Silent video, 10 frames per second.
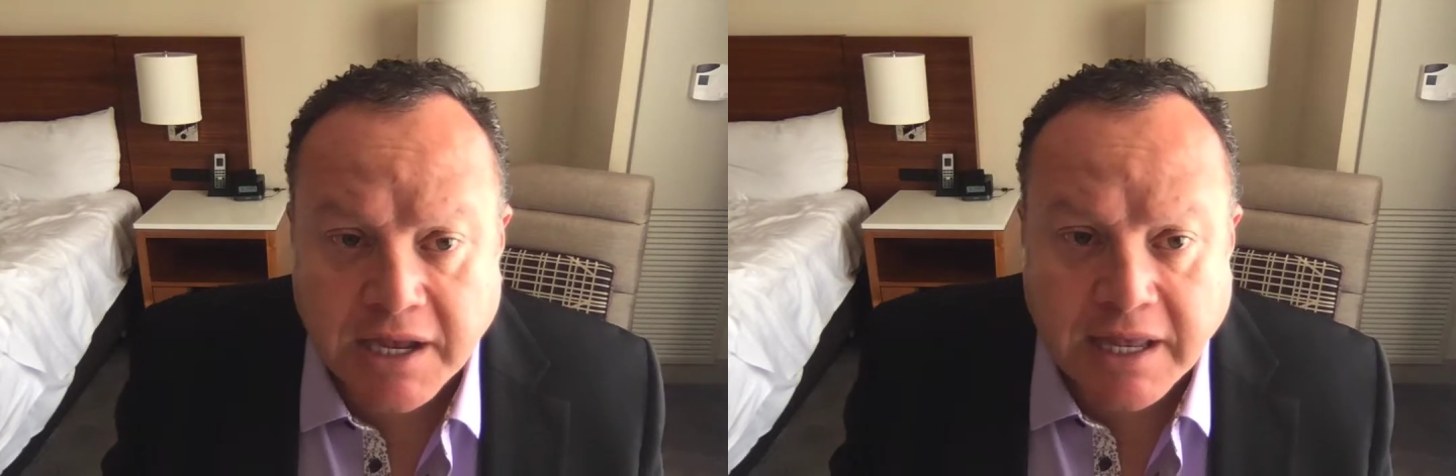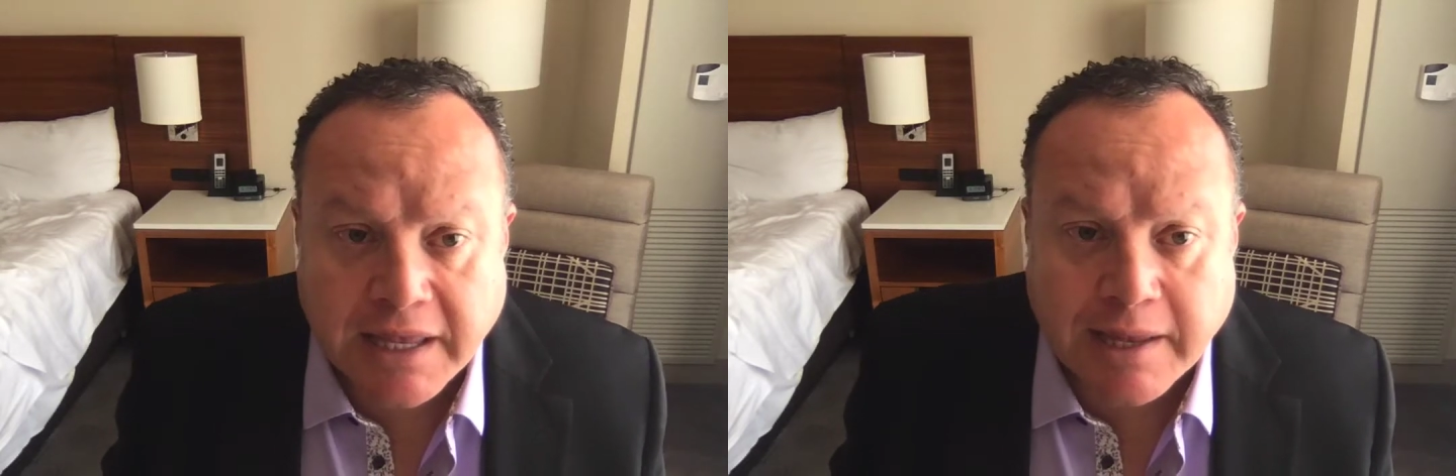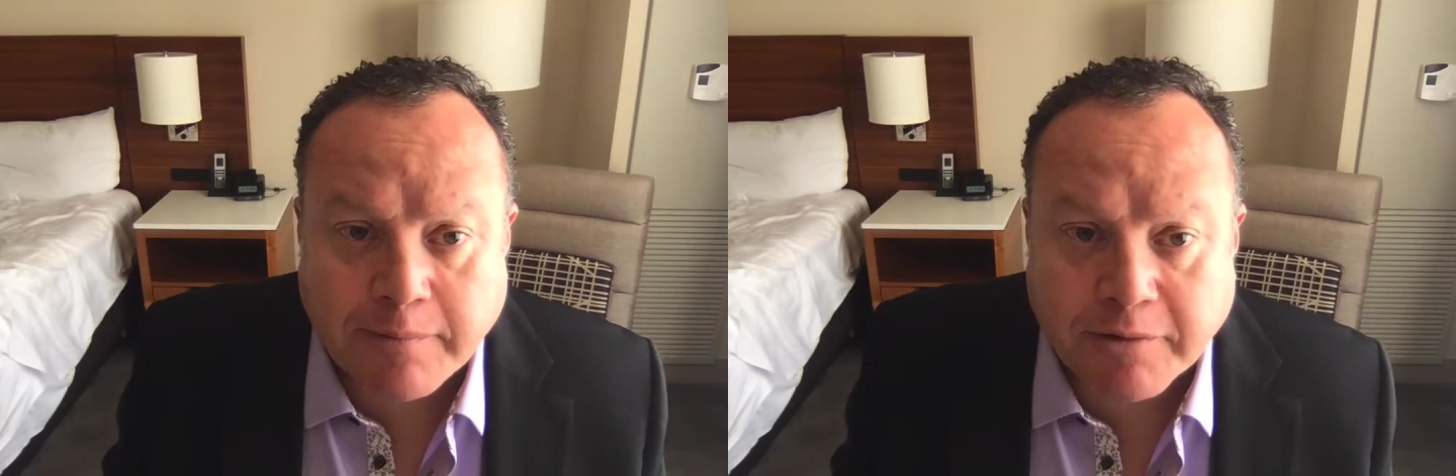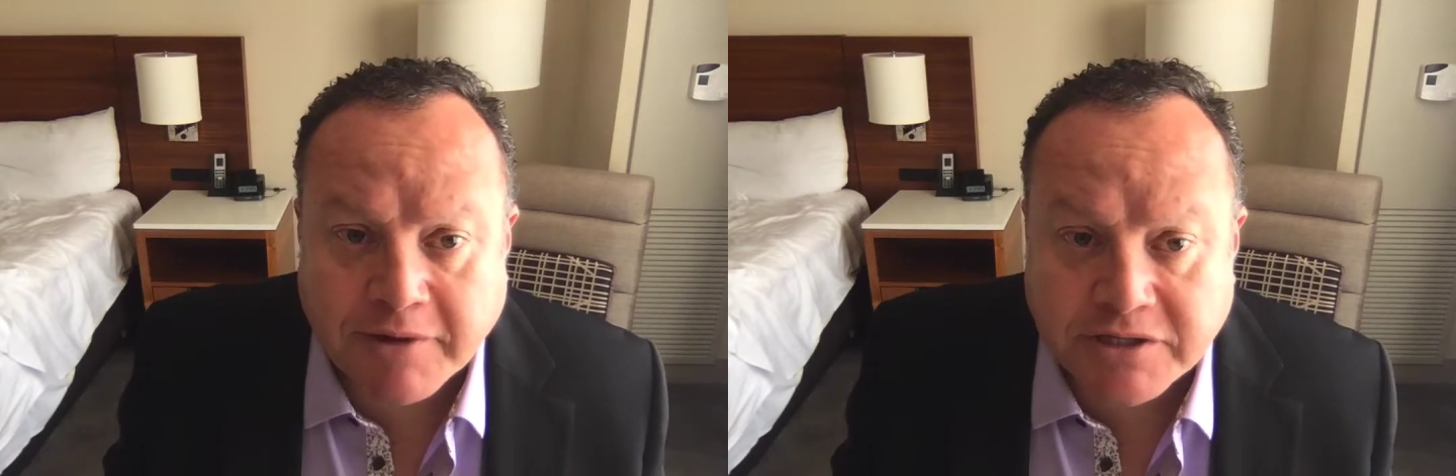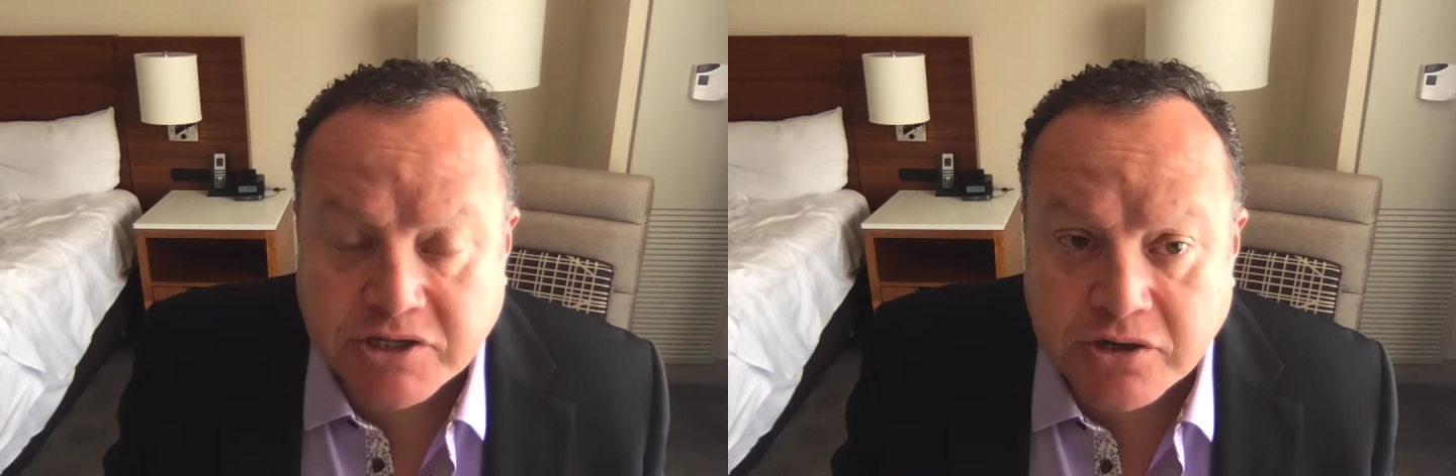can
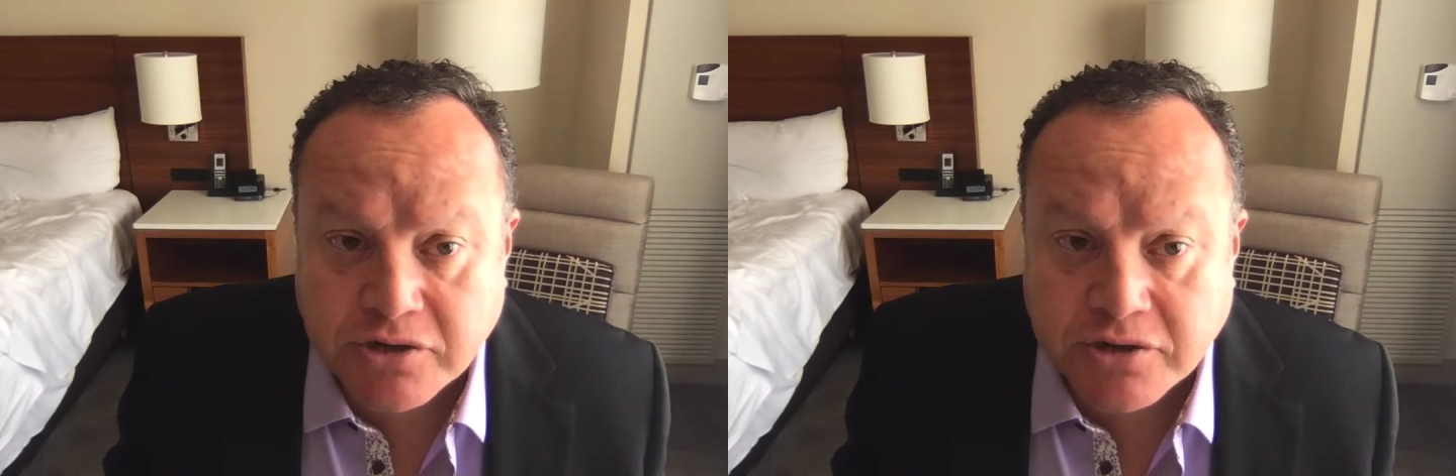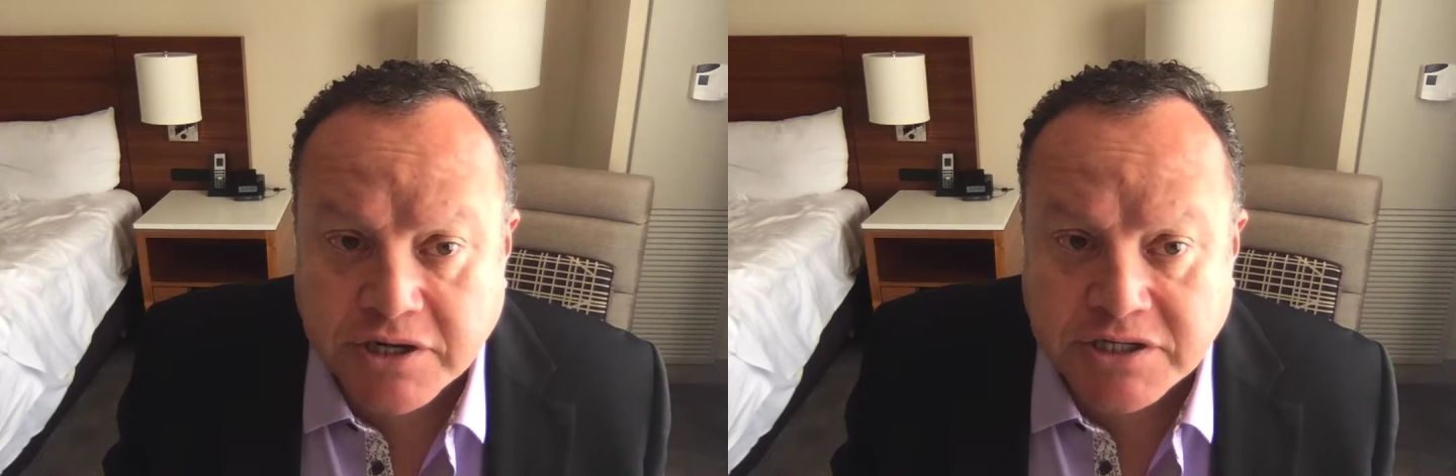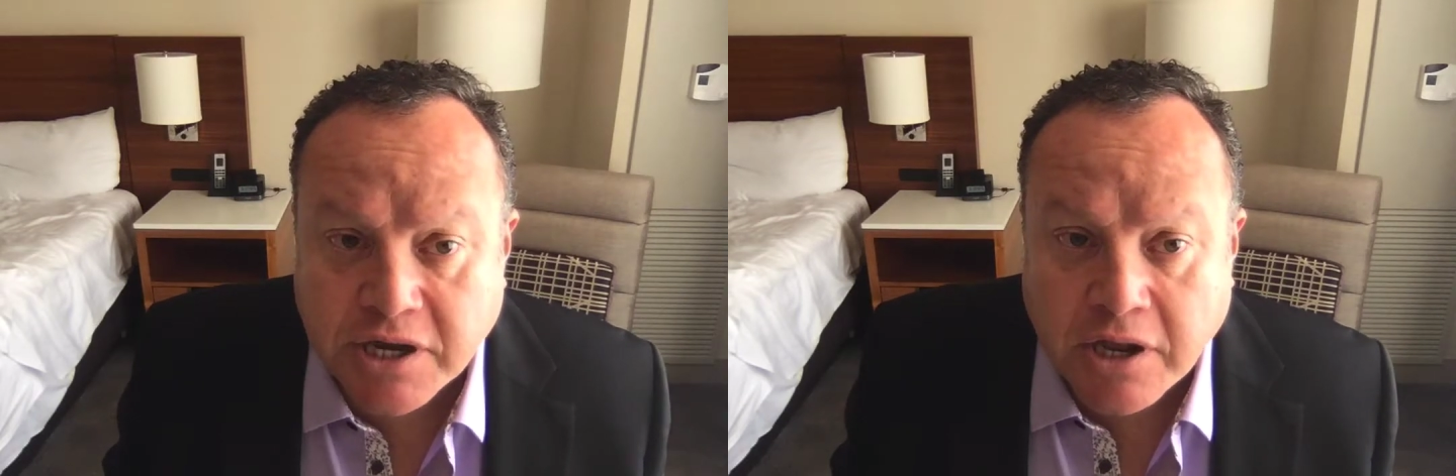prevent surgeries,